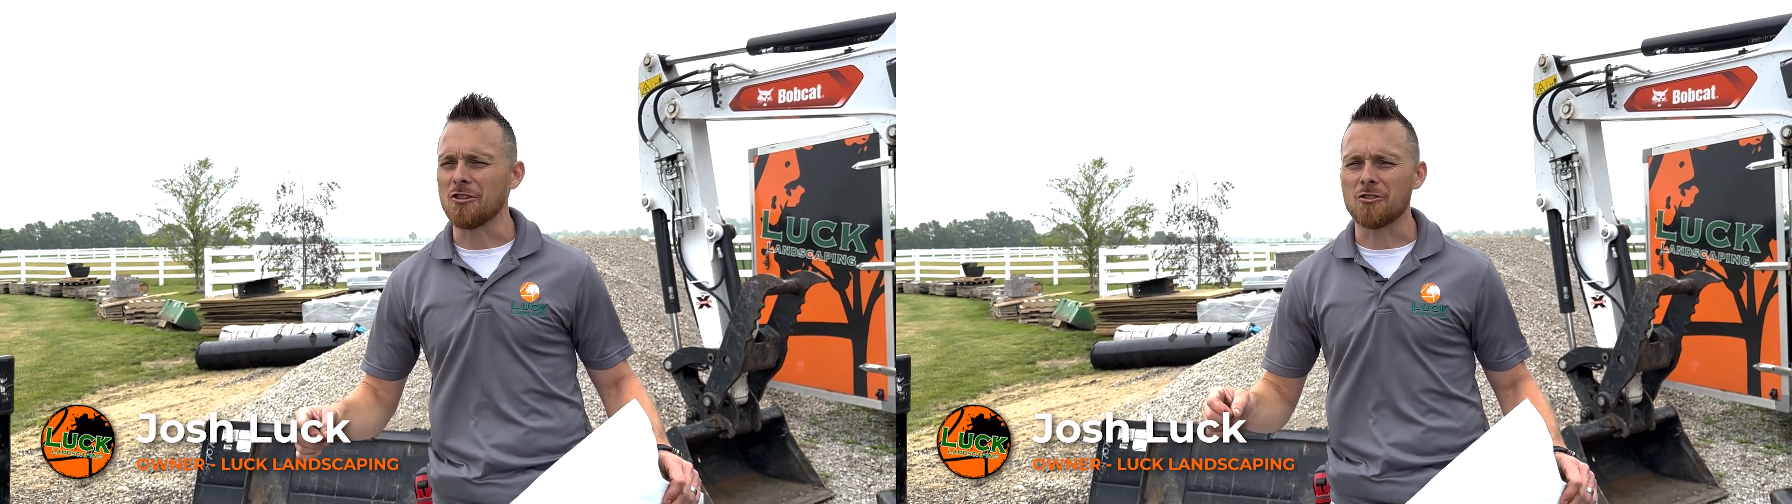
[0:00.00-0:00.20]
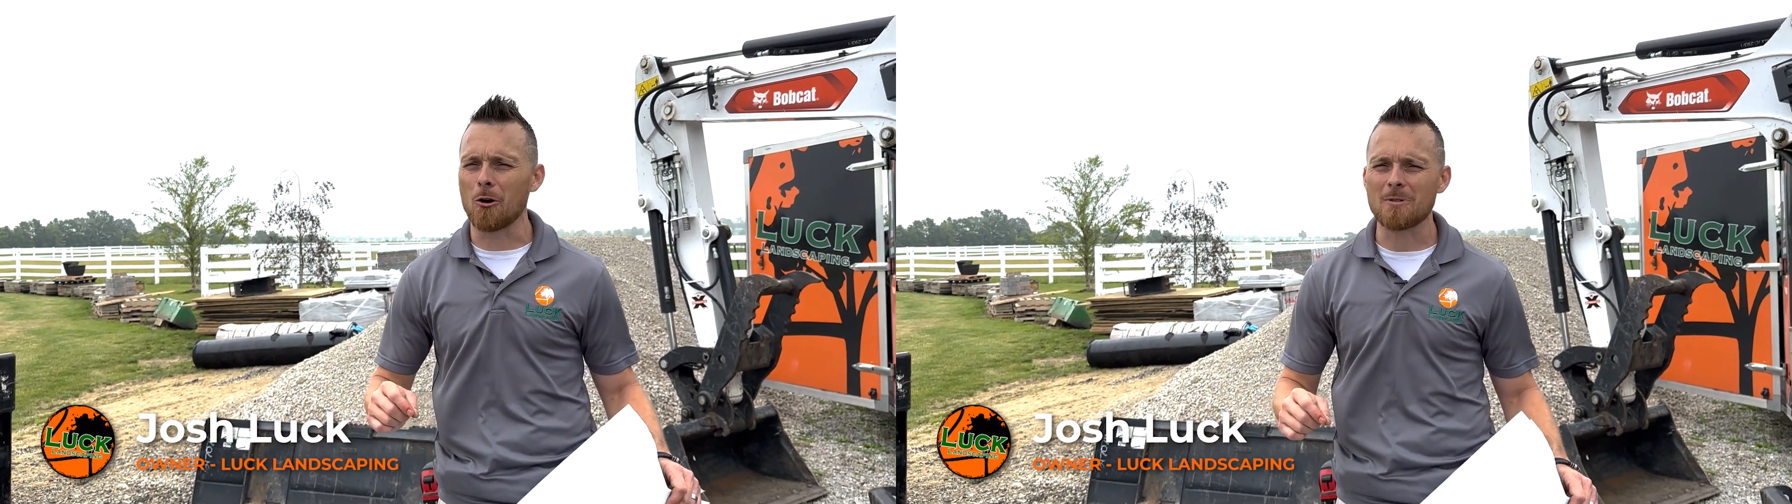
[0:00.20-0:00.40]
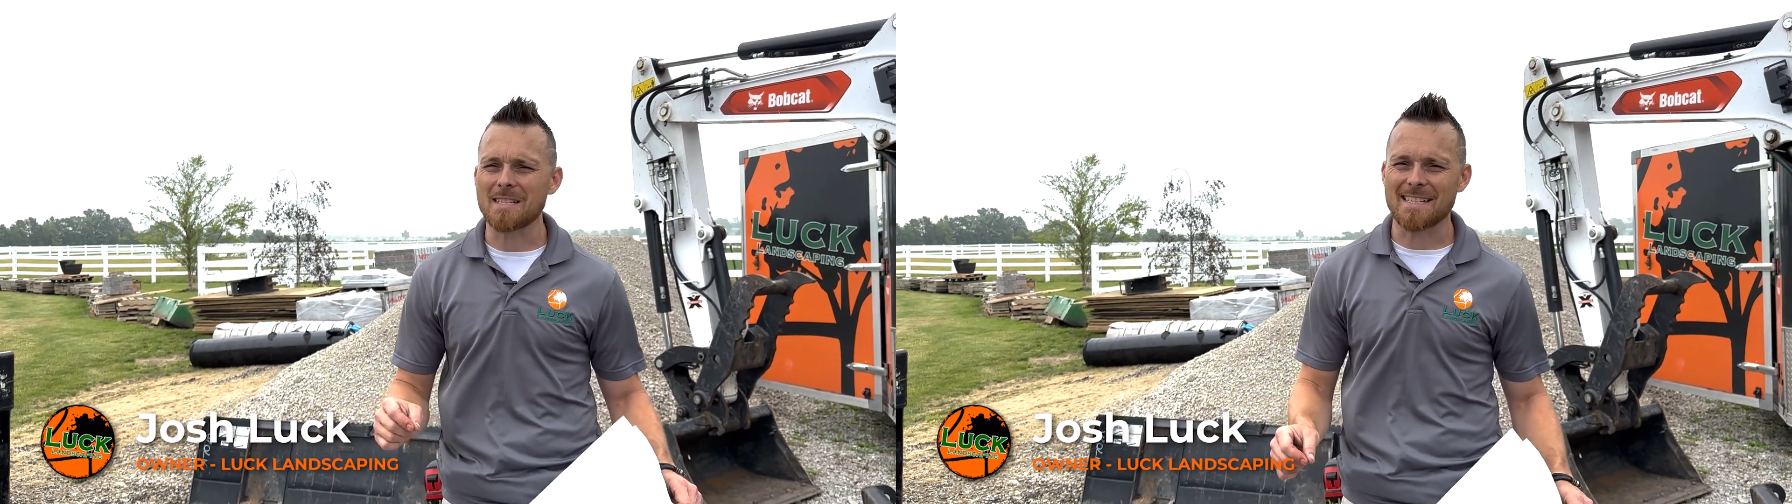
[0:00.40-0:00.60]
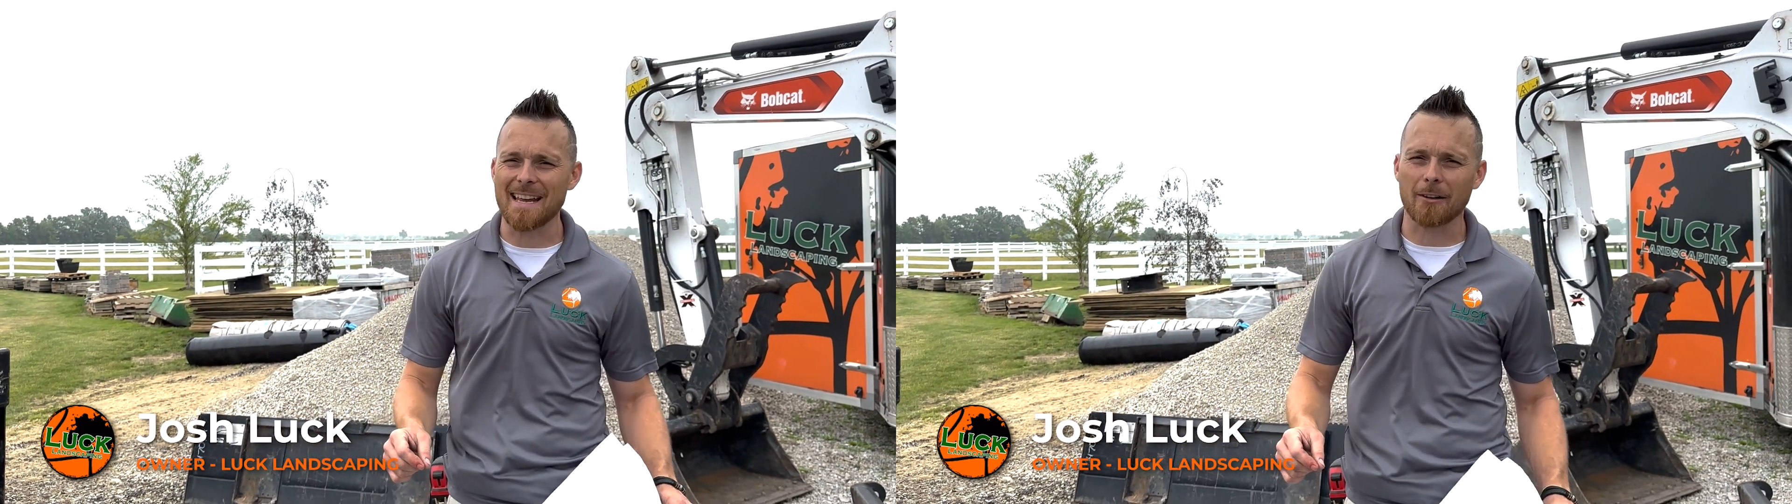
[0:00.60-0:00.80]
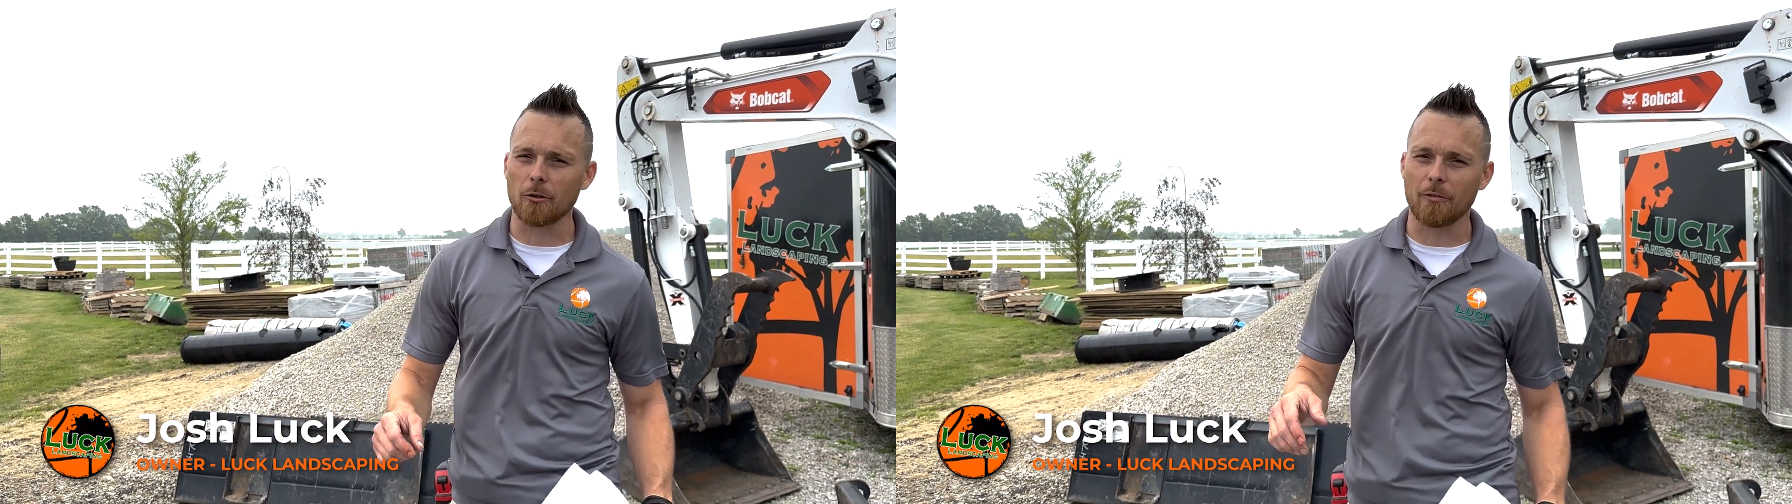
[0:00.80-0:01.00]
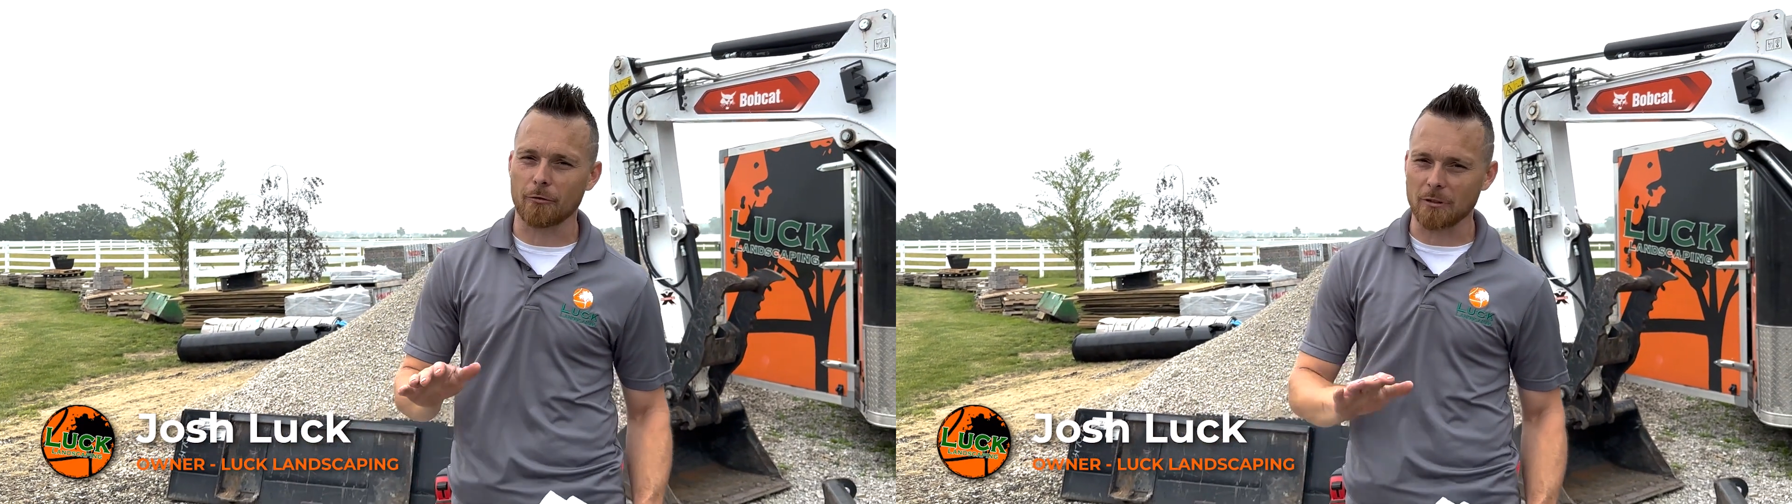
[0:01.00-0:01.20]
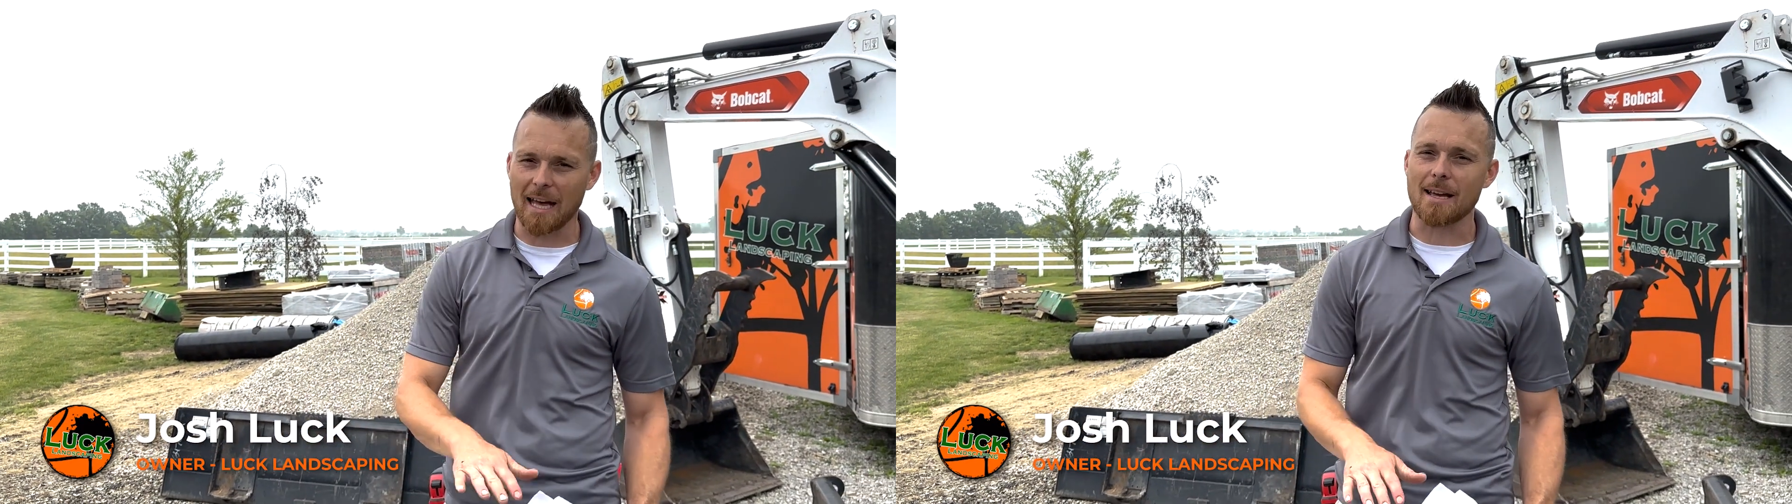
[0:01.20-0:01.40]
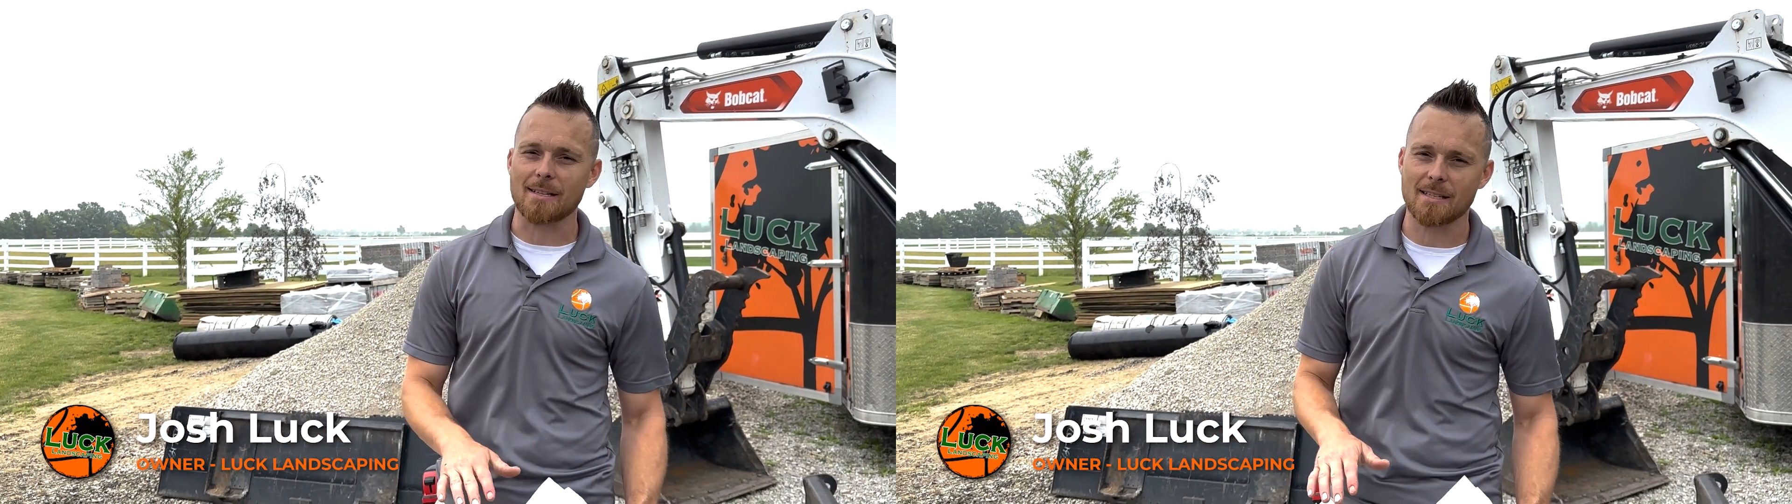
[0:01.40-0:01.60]
don't settle for
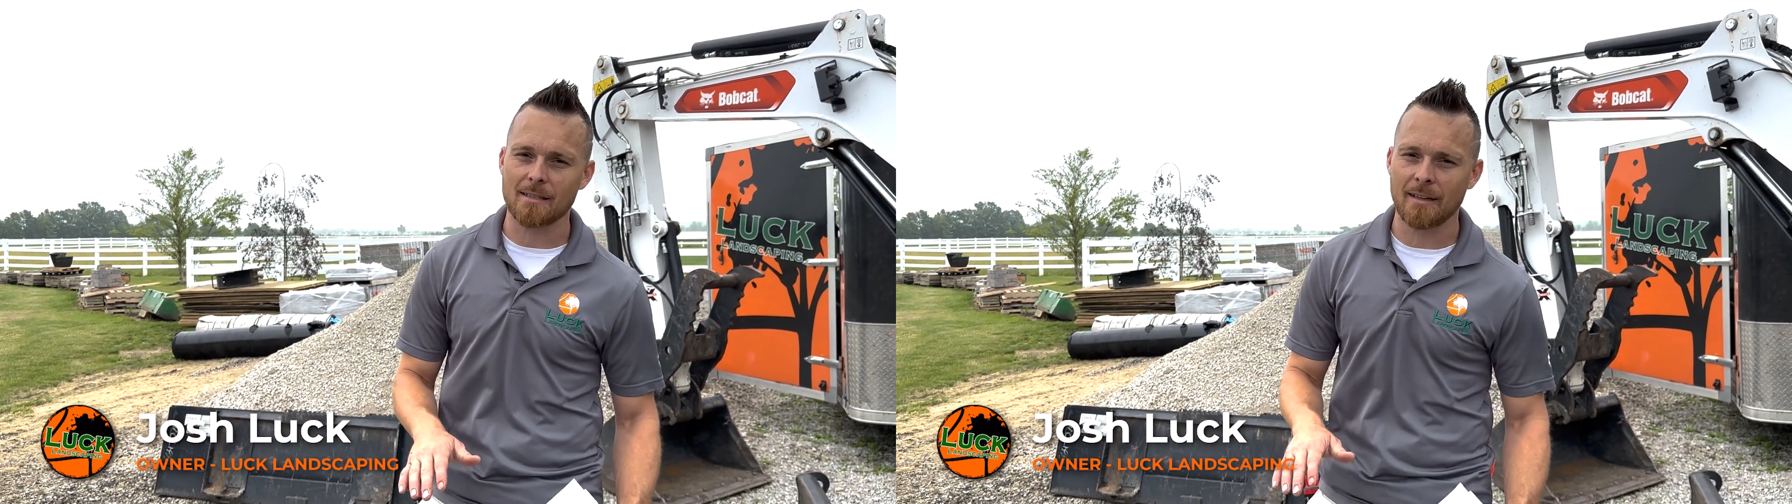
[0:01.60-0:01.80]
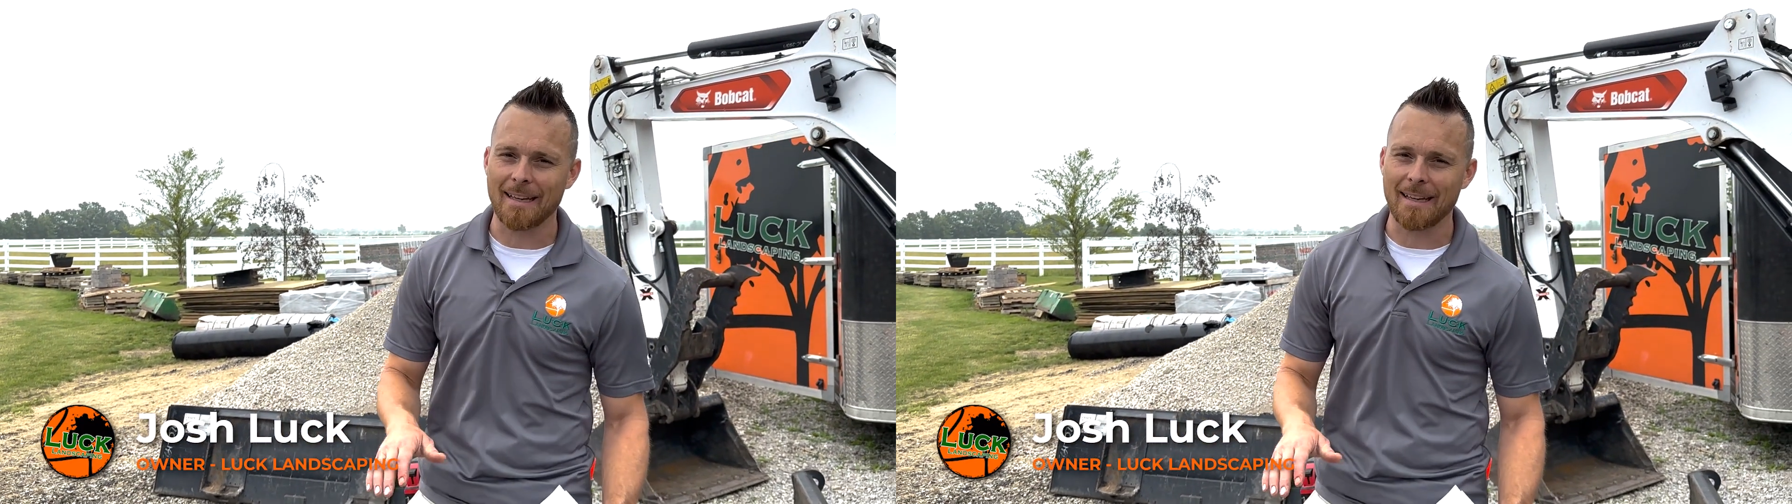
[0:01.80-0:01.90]
less.